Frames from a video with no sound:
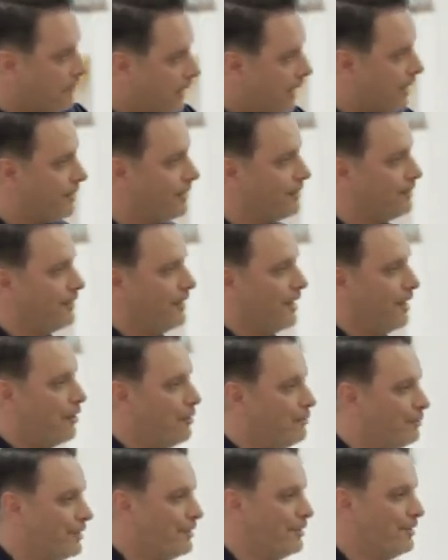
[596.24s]
I think
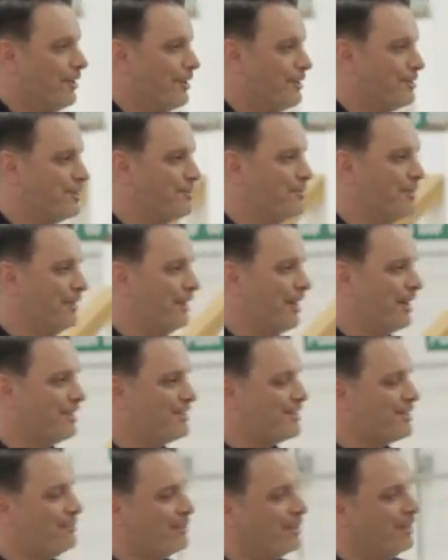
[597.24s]
hopefully they're not just being
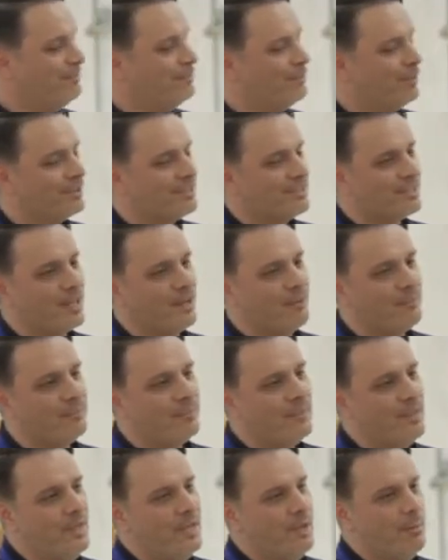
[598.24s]
nice to me, but
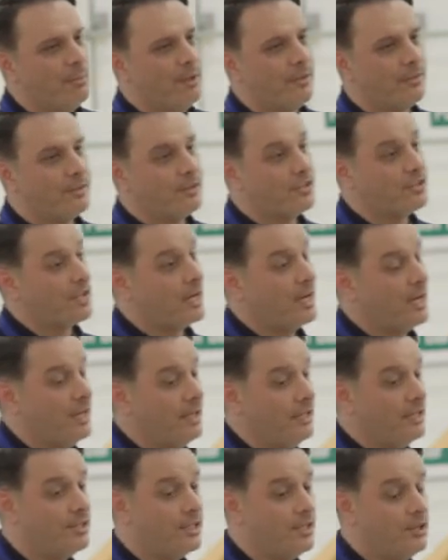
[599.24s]
they're
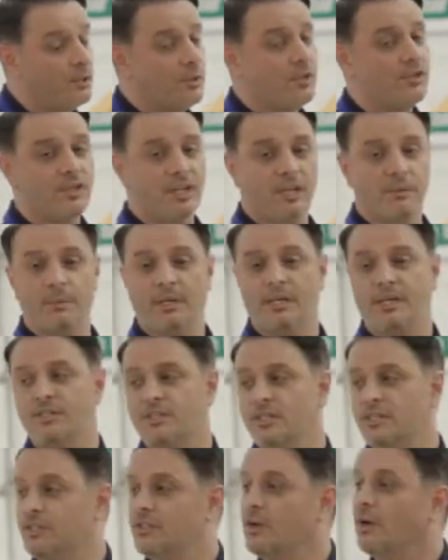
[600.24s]
saying it's interesting
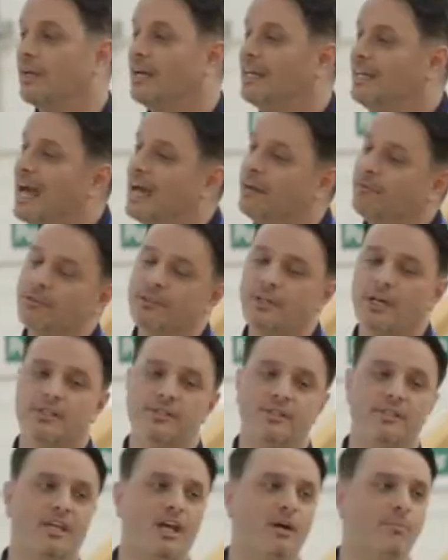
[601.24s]
because it's not an
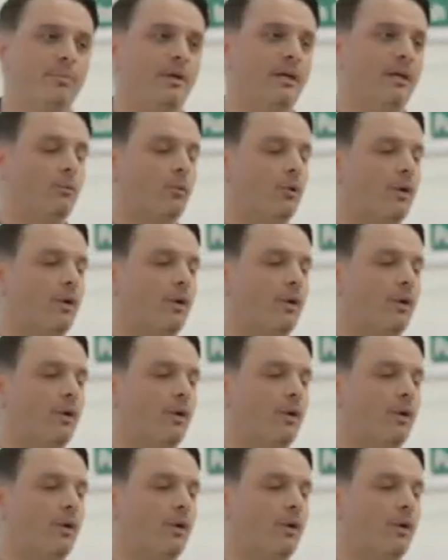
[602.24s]
advertising campaign.